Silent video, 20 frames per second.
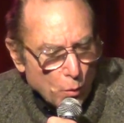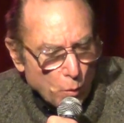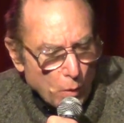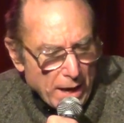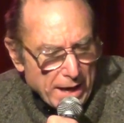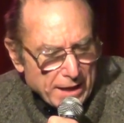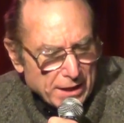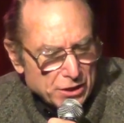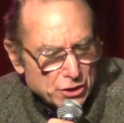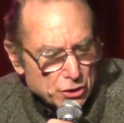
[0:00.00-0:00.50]

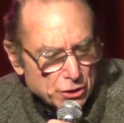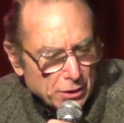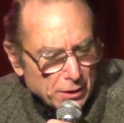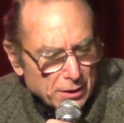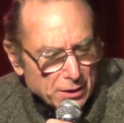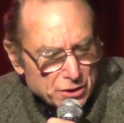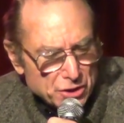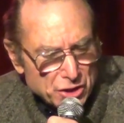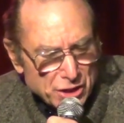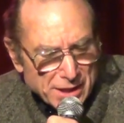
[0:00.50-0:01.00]
wade
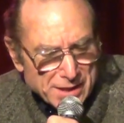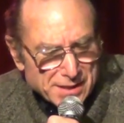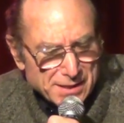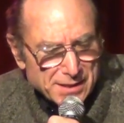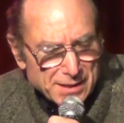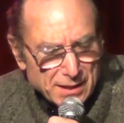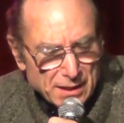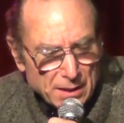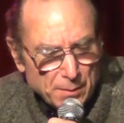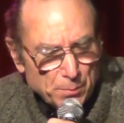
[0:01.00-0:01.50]

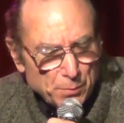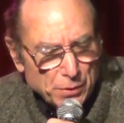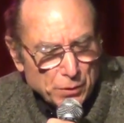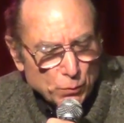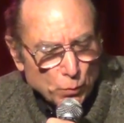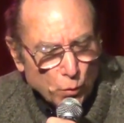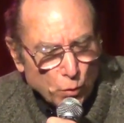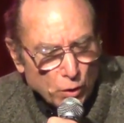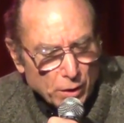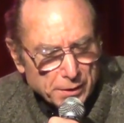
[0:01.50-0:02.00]
chest deep
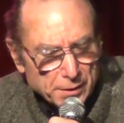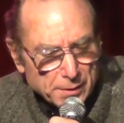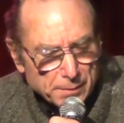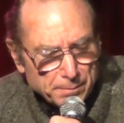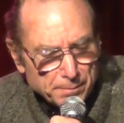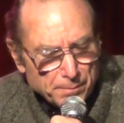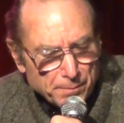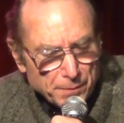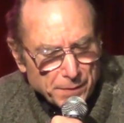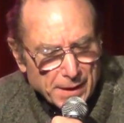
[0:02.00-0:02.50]
in
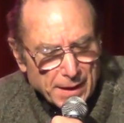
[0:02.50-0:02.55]
water,